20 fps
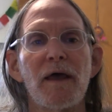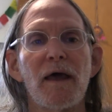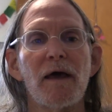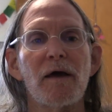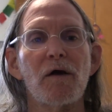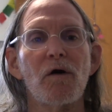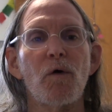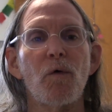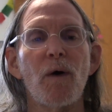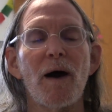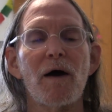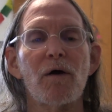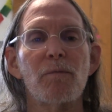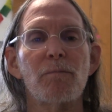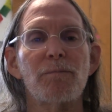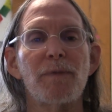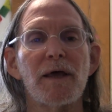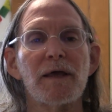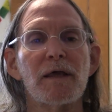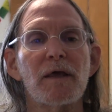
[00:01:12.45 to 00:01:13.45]
and go
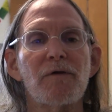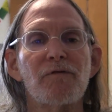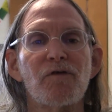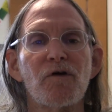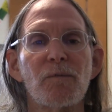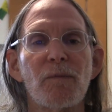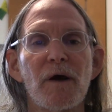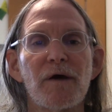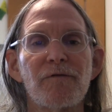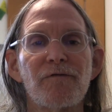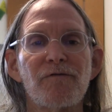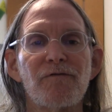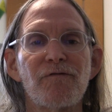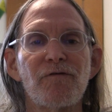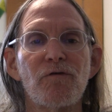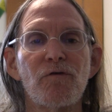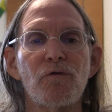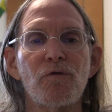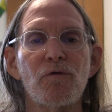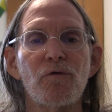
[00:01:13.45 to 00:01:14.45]
out begging for my
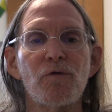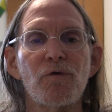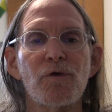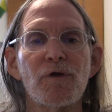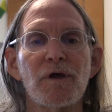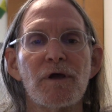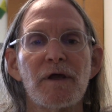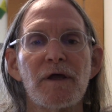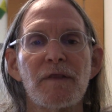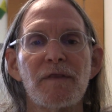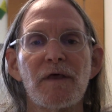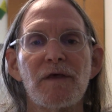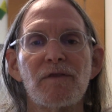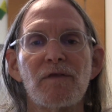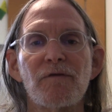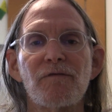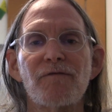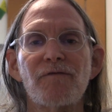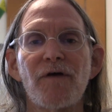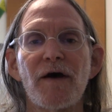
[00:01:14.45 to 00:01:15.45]
food than
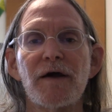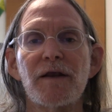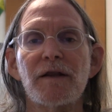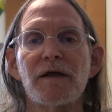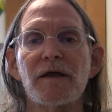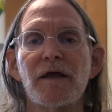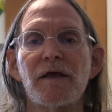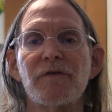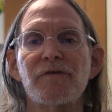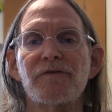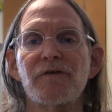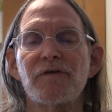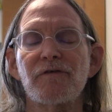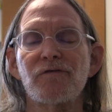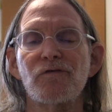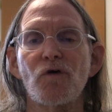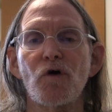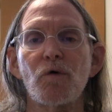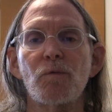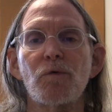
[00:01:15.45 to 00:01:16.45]
to fight against these
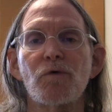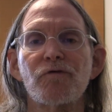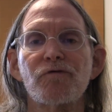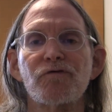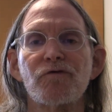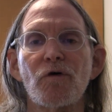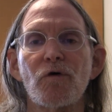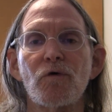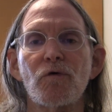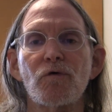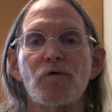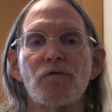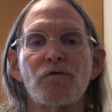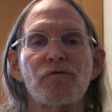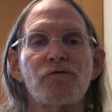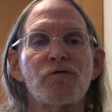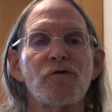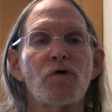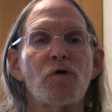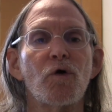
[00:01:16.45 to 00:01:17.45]
noble
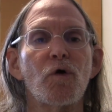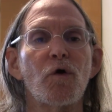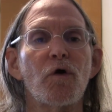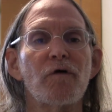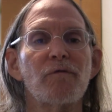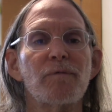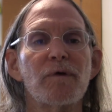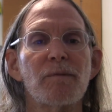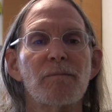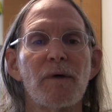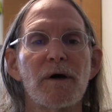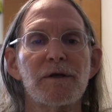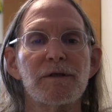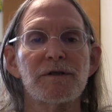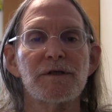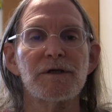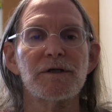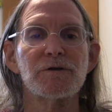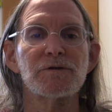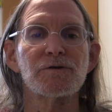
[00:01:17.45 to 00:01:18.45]
souls who have been my
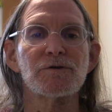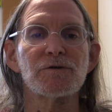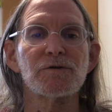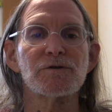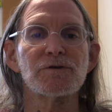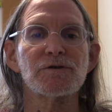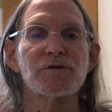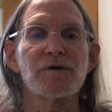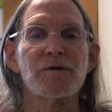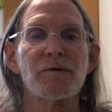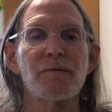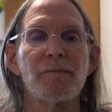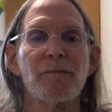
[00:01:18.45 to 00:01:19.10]
teachers.